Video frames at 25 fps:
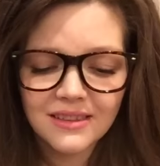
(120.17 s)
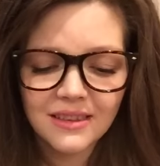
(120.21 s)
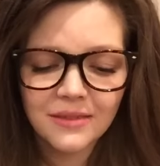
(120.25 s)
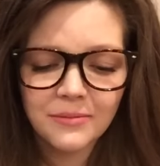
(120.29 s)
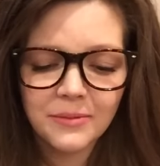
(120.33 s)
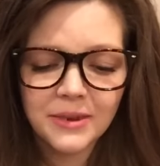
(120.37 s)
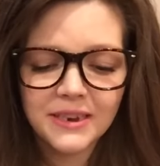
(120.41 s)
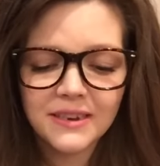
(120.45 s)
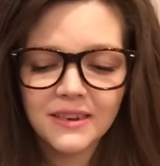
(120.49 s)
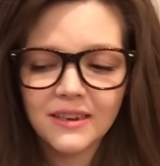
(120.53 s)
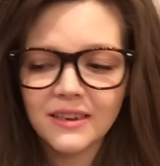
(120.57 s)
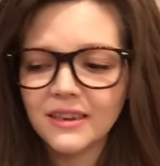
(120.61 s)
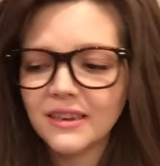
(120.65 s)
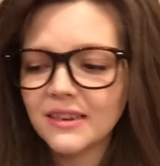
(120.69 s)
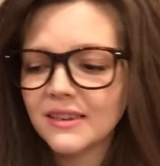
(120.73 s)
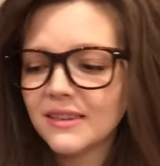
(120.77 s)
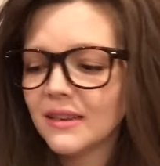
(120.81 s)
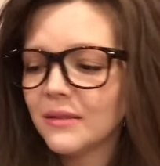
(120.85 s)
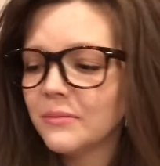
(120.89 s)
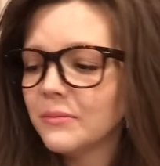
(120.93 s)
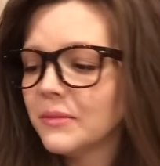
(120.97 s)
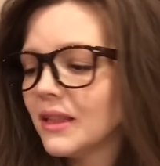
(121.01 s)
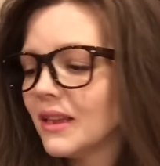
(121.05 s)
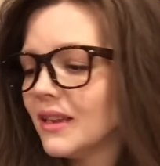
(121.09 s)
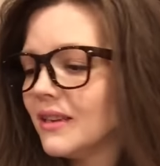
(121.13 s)
let me tell you
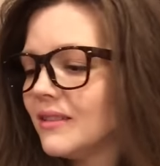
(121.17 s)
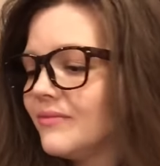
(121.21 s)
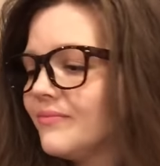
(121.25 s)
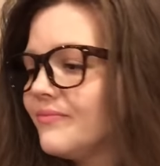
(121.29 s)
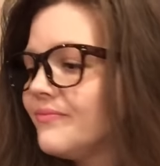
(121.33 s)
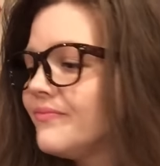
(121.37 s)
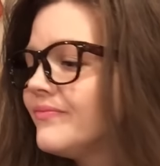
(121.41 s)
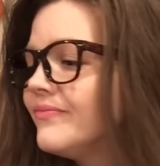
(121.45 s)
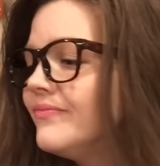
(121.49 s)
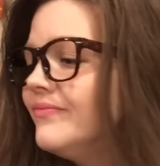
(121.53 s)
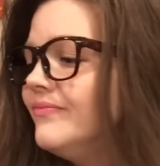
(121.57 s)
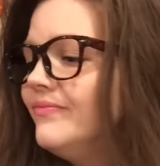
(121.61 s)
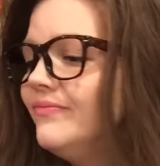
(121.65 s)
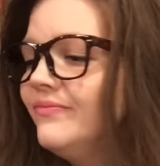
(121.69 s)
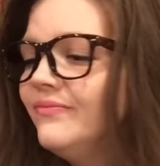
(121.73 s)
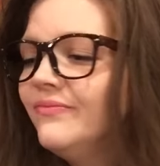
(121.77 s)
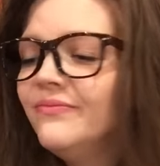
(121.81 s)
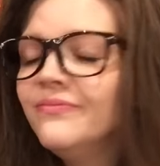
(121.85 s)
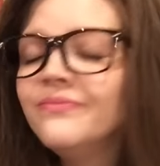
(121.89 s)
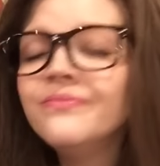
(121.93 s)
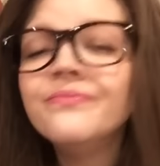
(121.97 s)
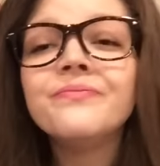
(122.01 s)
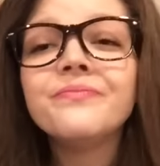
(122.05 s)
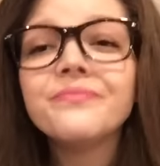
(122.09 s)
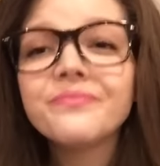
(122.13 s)
something.
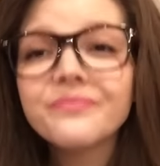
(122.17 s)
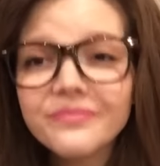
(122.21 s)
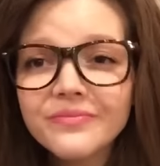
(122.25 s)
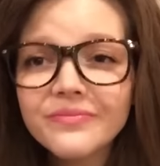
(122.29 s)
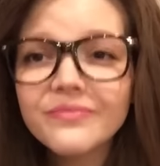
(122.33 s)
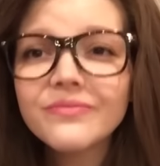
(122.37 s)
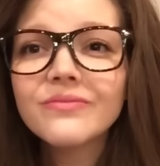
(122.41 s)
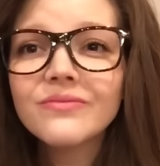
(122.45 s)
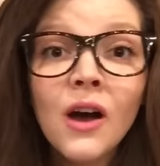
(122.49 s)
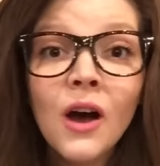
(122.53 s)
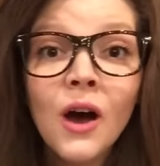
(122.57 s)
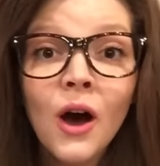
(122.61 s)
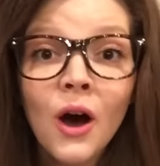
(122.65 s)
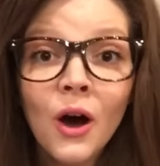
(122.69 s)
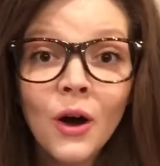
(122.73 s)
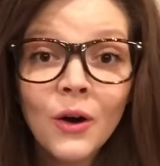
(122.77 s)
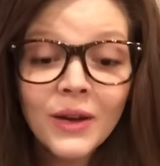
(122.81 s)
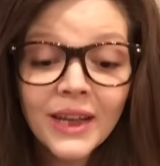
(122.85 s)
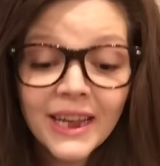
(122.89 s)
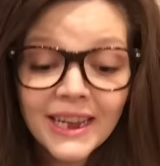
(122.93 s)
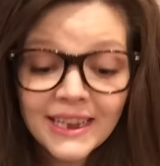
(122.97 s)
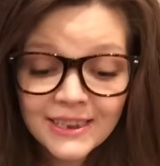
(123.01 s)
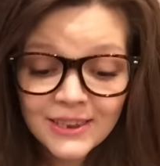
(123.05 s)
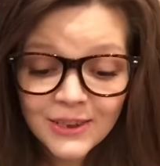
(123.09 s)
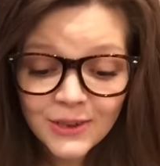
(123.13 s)

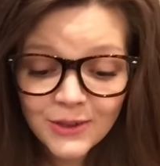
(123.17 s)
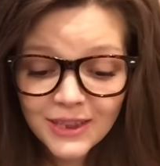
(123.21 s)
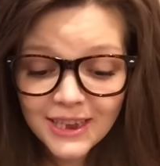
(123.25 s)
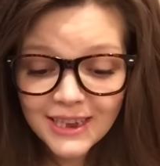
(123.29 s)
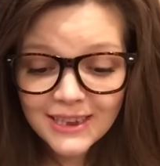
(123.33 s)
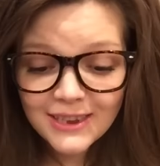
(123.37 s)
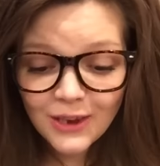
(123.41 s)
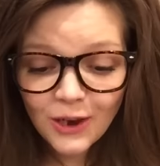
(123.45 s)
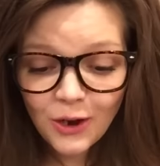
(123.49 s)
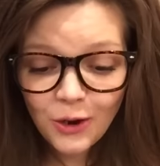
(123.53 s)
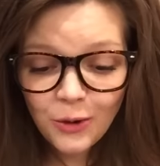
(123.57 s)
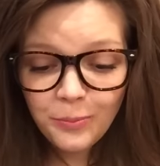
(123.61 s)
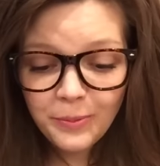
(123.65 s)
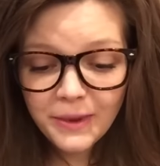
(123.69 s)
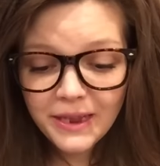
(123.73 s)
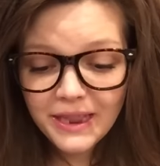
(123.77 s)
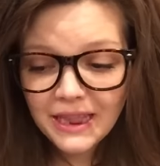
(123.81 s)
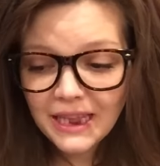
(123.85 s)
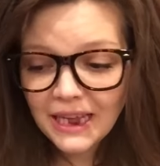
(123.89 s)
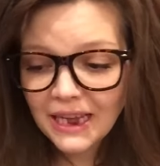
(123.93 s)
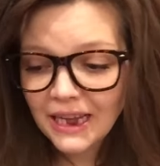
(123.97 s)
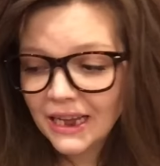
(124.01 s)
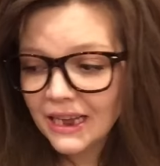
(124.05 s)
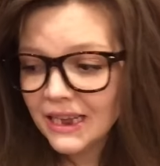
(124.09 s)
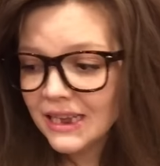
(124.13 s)
Okay, so let's open
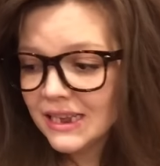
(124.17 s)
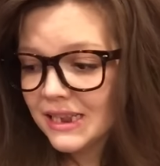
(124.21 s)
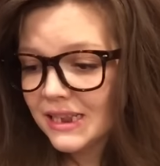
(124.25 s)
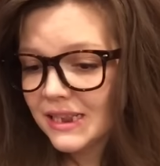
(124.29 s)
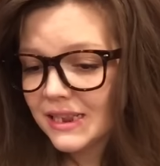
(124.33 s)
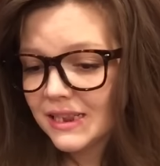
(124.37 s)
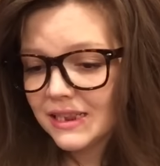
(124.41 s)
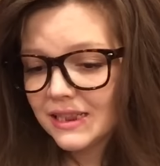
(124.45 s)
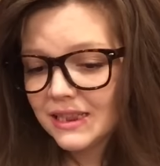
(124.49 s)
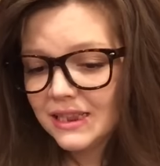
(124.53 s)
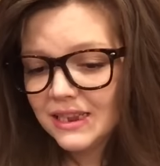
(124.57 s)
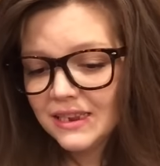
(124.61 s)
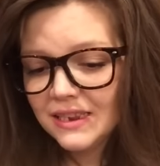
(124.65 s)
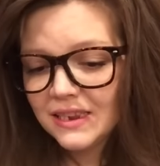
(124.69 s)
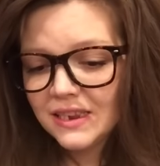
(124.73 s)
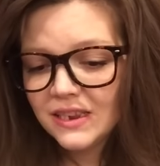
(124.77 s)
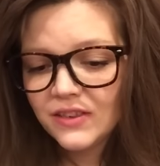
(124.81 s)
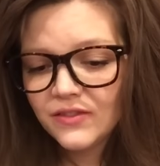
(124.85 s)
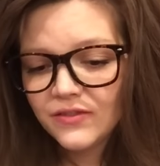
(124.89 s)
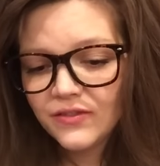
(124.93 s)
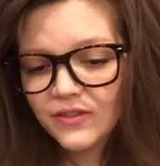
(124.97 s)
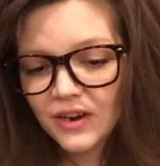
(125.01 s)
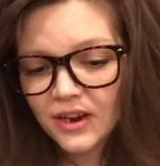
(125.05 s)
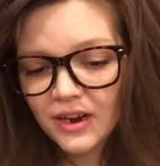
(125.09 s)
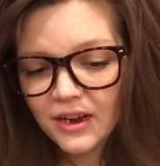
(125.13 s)
this. This
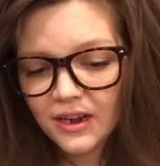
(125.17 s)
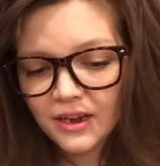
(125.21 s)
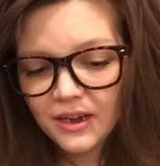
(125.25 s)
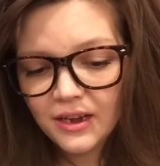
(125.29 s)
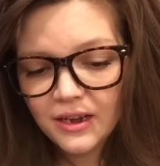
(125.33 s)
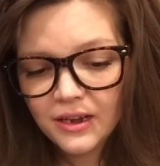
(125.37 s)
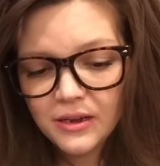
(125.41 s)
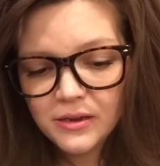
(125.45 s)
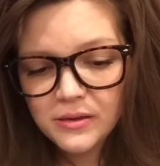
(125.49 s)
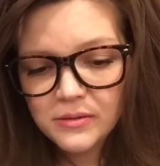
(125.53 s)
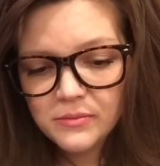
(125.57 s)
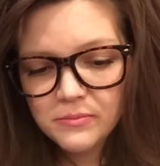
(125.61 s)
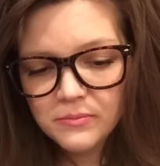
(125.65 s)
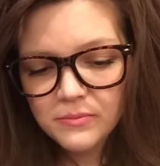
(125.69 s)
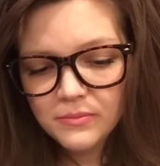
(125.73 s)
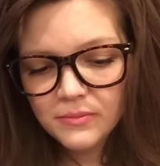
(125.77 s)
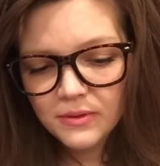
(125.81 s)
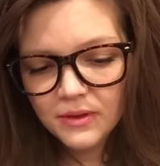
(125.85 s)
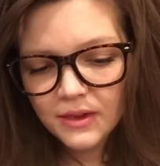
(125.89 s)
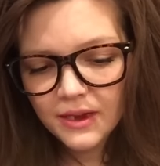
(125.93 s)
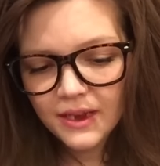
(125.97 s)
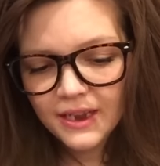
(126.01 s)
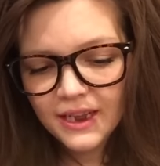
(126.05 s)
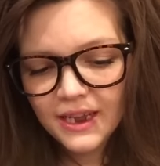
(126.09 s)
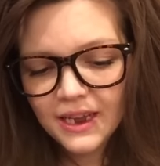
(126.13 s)
is from,
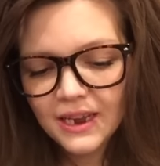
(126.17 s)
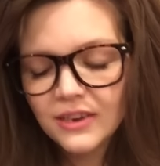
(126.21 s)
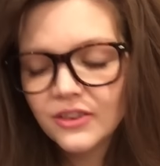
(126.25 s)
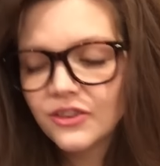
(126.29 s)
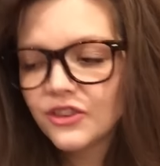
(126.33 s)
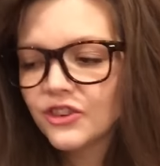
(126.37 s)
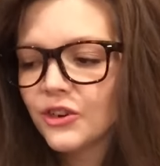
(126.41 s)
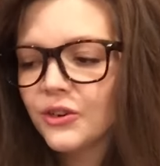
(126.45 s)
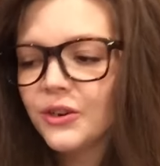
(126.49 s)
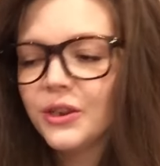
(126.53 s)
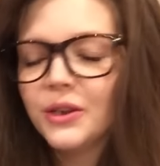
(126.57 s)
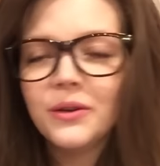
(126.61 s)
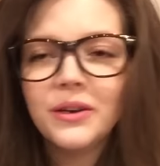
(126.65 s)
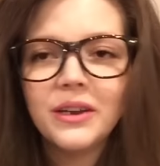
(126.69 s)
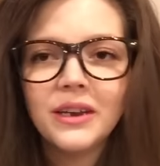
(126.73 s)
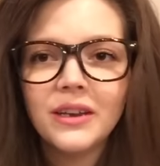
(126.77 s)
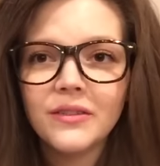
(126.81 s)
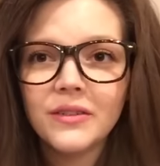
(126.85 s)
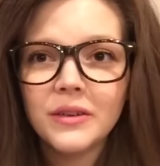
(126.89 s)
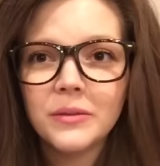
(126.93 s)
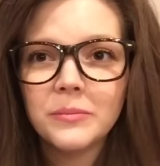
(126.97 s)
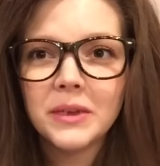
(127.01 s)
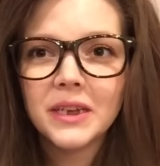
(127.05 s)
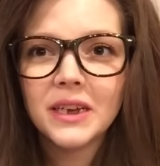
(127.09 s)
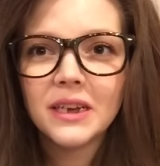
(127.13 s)
I can't show you any of
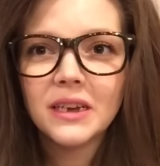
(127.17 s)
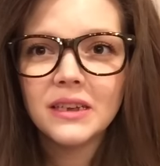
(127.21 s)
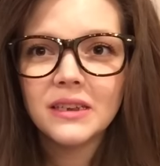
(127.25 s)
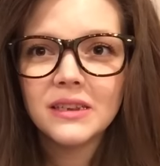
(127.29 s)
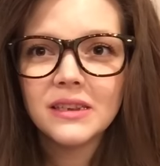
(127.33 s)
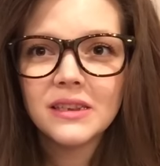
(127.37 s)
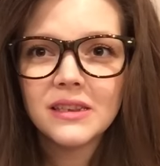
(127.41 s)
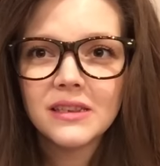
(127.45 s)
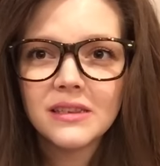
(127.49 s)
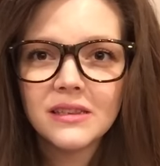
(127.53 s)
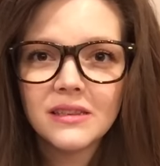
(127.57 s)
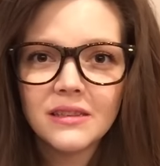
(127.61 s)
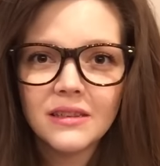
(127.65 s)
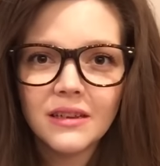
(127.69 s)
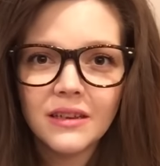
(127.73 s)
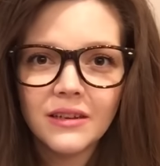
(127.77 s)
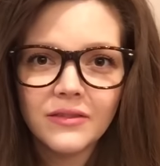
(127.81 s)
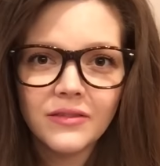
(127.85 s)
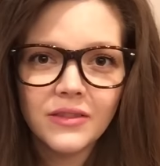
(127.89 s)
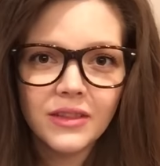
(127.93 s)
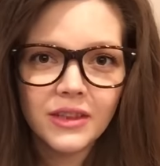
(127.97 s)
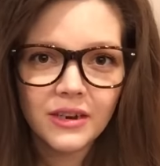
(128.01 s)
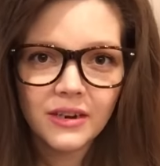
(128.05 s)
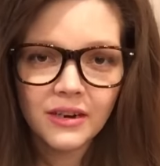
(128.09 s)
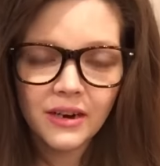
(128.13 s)
them because
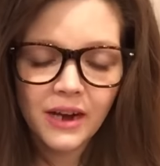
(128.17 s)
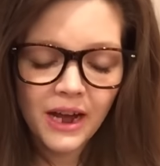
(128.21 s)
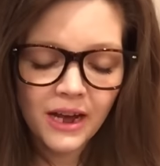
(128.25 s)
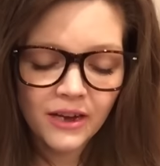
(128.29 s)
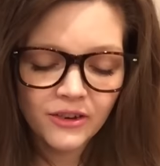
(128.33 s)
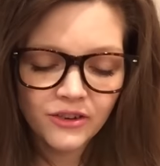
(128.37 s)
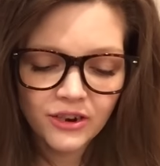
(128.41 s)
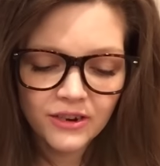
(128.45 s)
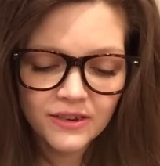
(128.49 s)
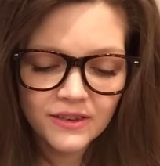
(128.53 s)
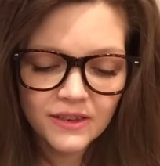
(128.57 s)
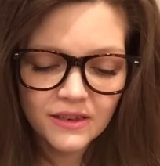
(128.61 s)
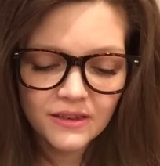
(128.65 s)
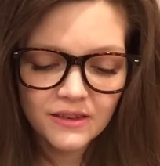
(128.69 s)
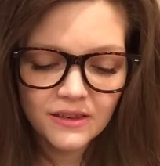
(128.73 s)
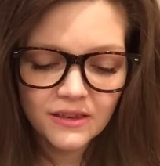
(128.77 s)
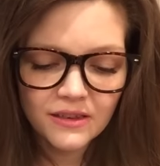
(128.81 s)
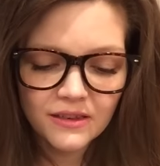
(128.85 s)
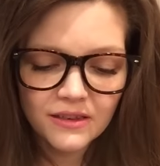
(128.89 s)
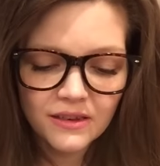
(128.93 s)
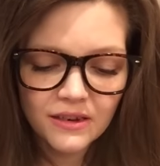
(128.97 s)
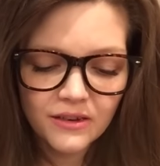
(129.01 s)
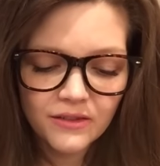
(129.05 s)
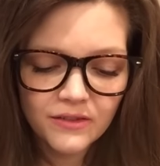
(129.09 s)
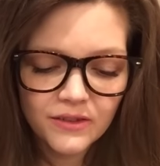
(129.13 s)
of their addresses
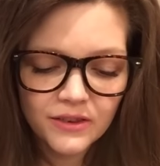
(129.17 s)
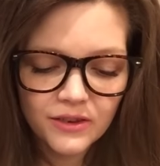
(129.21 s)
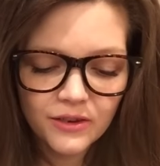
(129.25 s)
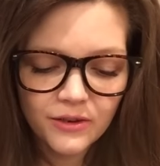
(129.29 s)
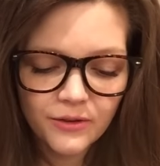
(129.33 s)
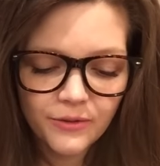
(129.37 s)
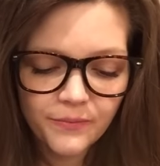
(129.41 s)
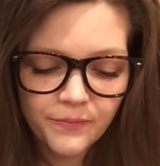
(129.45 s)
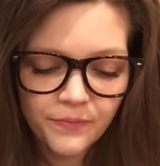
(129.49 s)
and stuff, so.